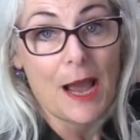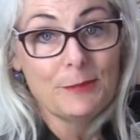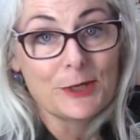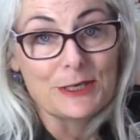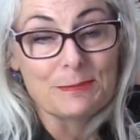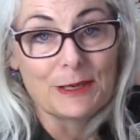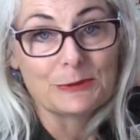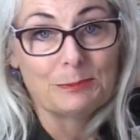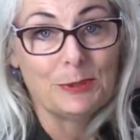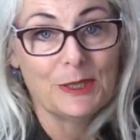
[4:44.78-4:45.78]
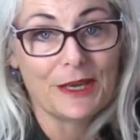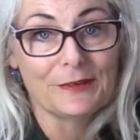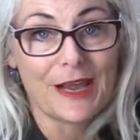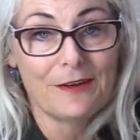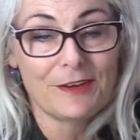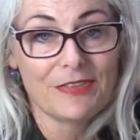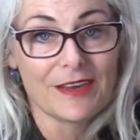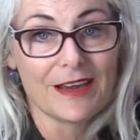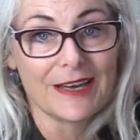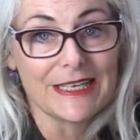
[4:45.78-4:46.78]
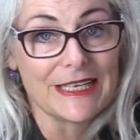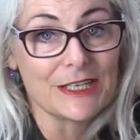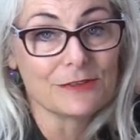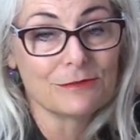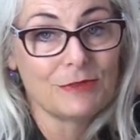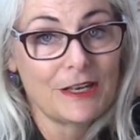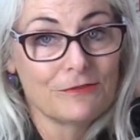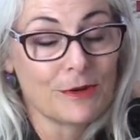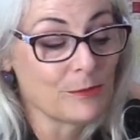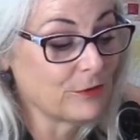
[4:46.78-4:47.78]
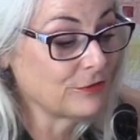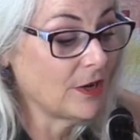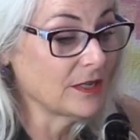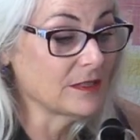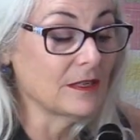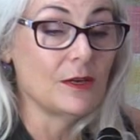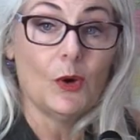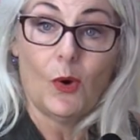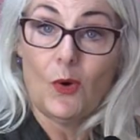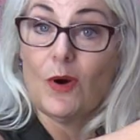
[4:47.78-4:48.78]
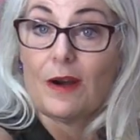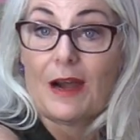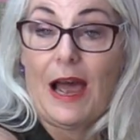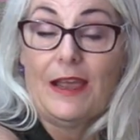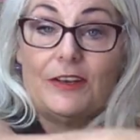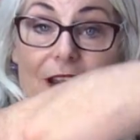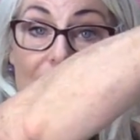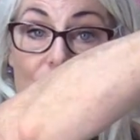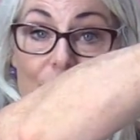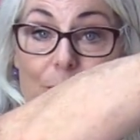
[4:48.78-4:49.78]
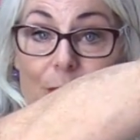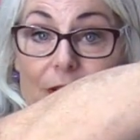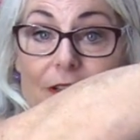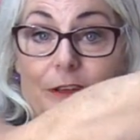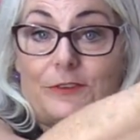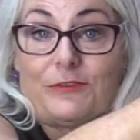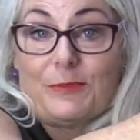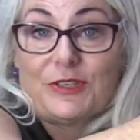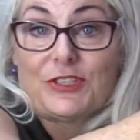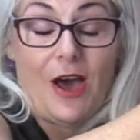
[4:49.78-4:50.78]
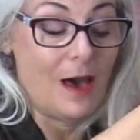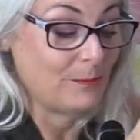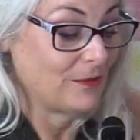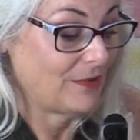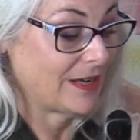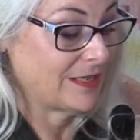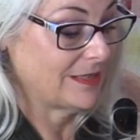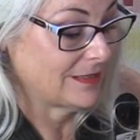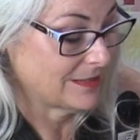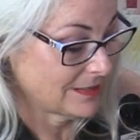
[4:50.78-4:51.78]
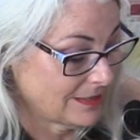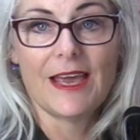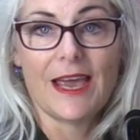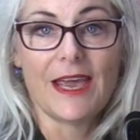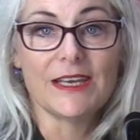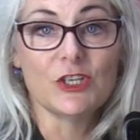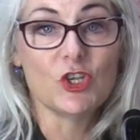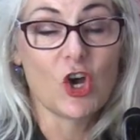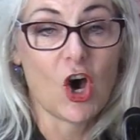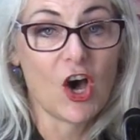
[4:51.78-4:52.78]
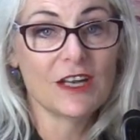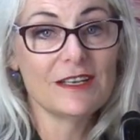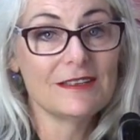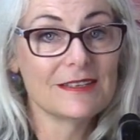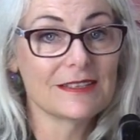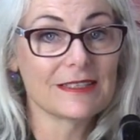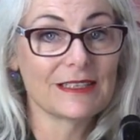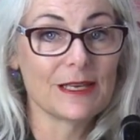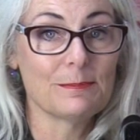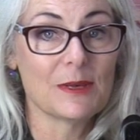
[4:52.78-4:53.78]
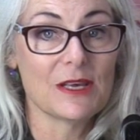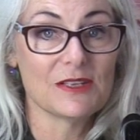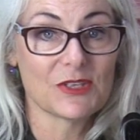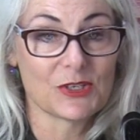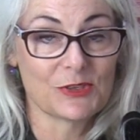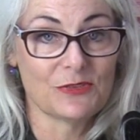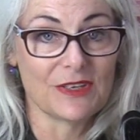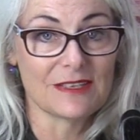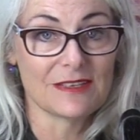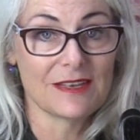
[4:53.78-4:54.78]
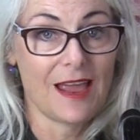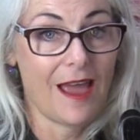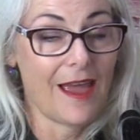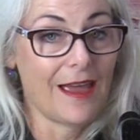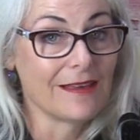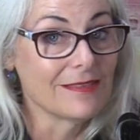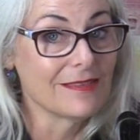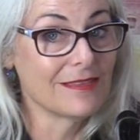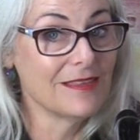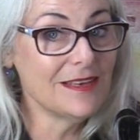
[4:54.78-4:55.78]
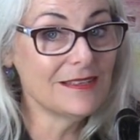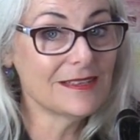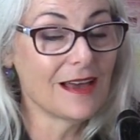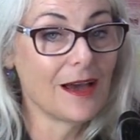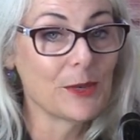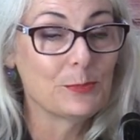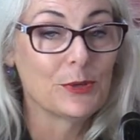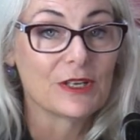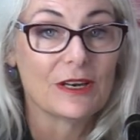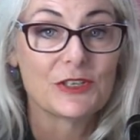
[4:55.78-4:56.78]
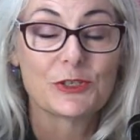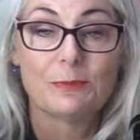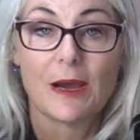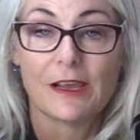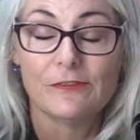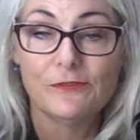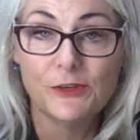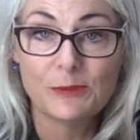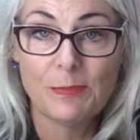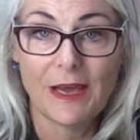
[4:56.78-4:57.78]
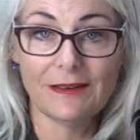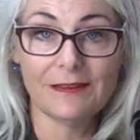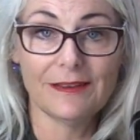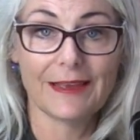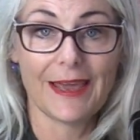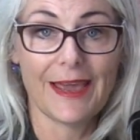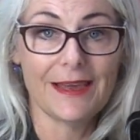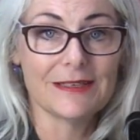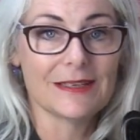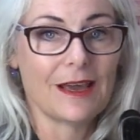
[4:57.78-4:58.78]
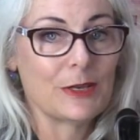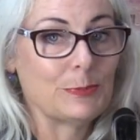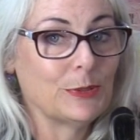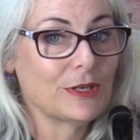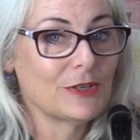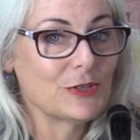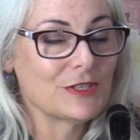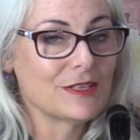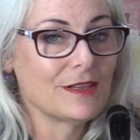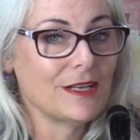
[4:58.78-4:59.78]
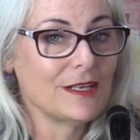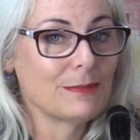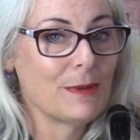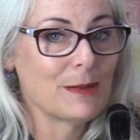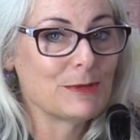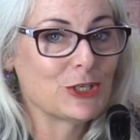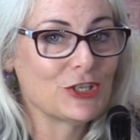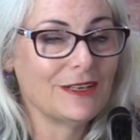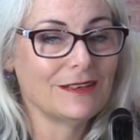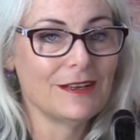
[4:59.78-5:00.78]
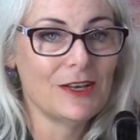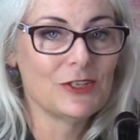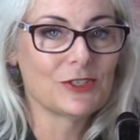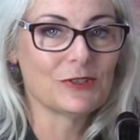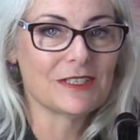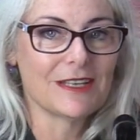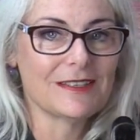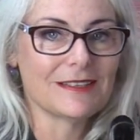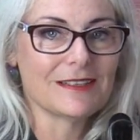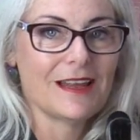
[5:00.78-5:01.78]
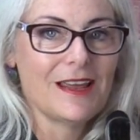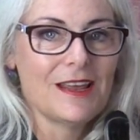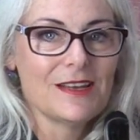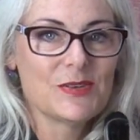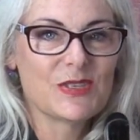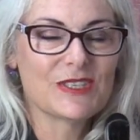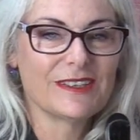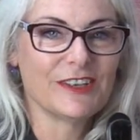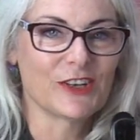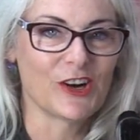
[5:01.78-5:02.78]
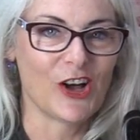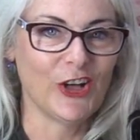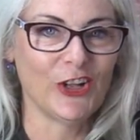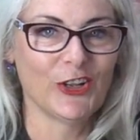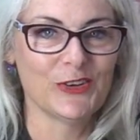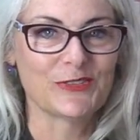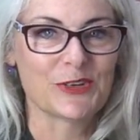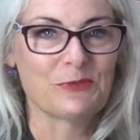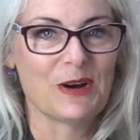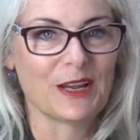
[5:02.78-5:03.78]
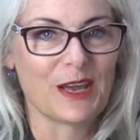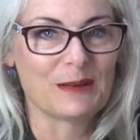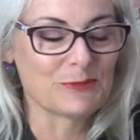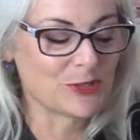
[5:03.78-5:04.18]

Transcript: I'm going to be able to pull out everything I need right from the front, or I could actually pull it out from the top if I needed. A non-slip surface, And this I put under my foot pedal and I put underneath my machine so it doesn't skitter all over while I'm